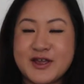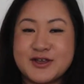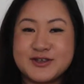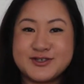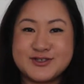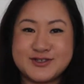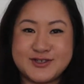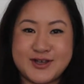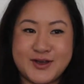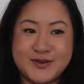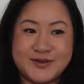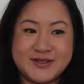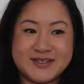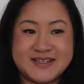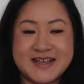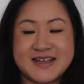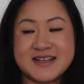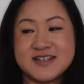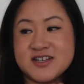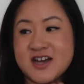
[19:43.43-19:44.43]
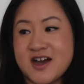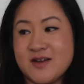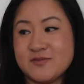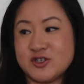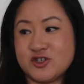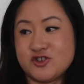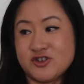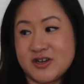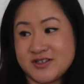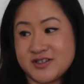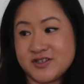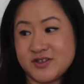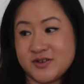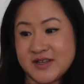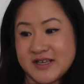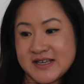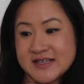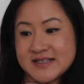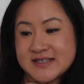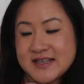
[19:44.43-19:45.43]
So the second time she tried to do
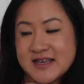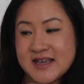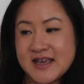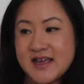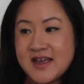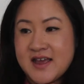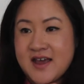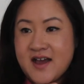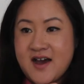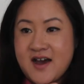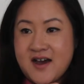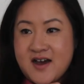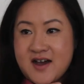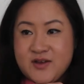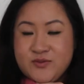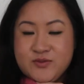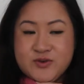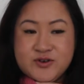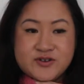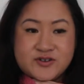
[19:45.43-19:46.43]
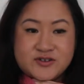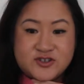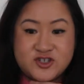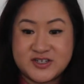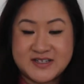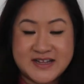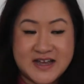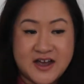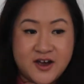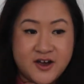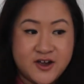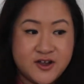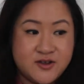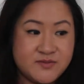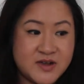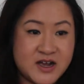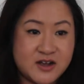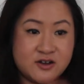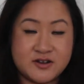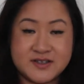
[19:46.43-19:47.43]
this, I was just at
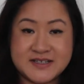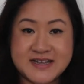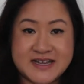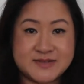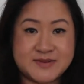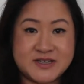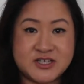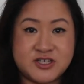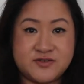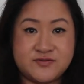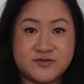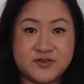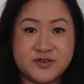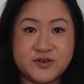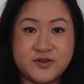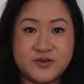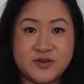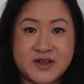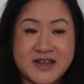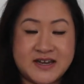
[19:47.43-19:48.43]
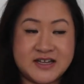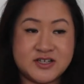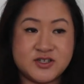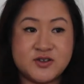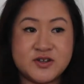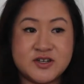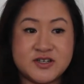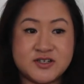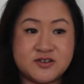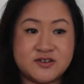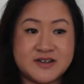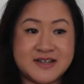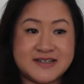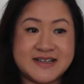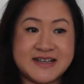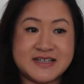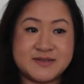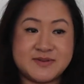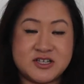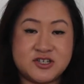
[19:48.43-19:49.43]
home, I got a text message through, and as soon as I got that
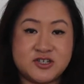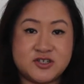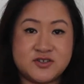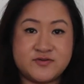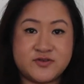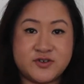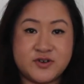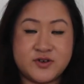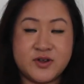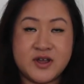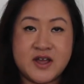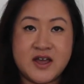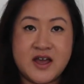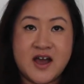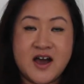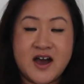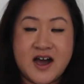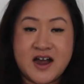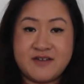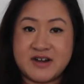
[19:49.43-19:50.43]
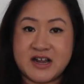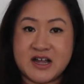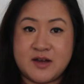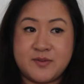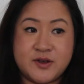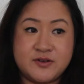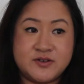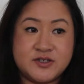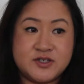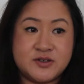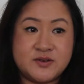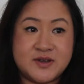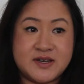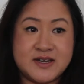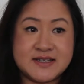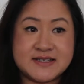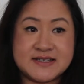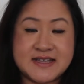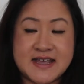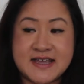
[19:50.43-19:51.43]
text message through, I rang up O2 and
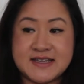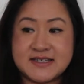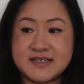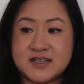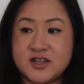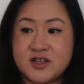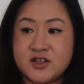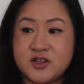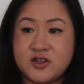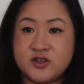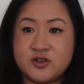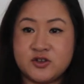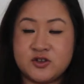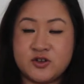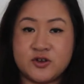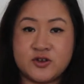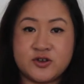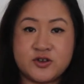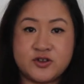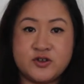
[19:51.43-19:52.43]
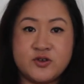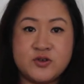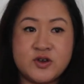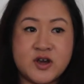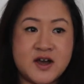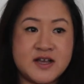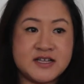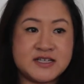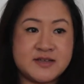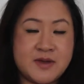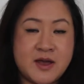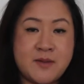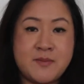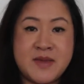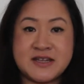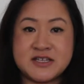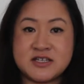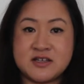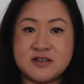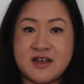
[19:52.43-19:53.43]
I said, look, you guys are
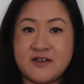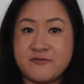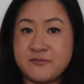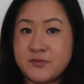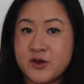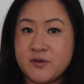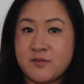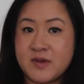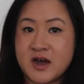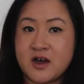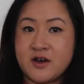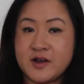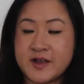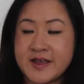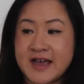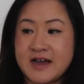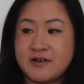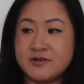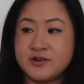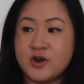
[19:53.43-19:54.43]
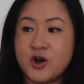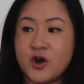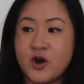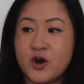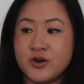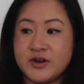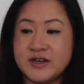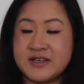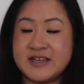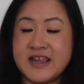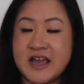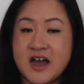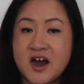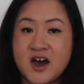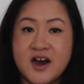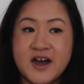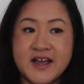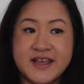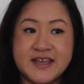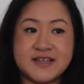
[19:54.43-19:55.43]
meant to have put my account on the
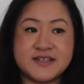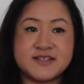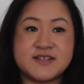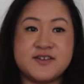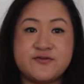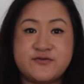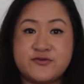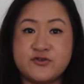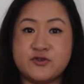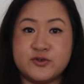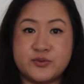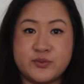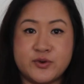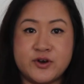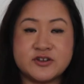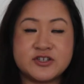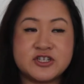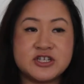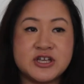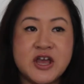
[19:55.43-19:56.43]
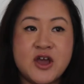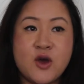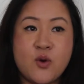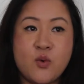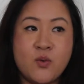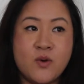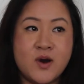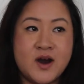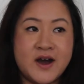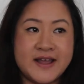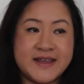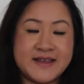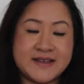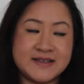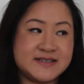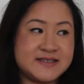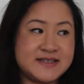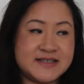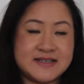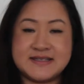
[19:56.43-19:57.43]
highest fraud watch. Why
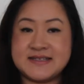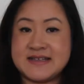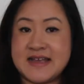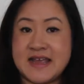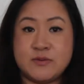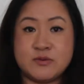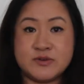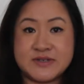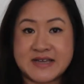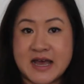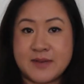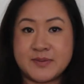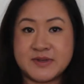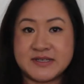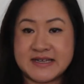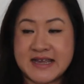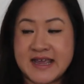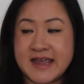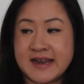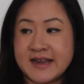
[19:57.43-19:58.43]
is this able to happen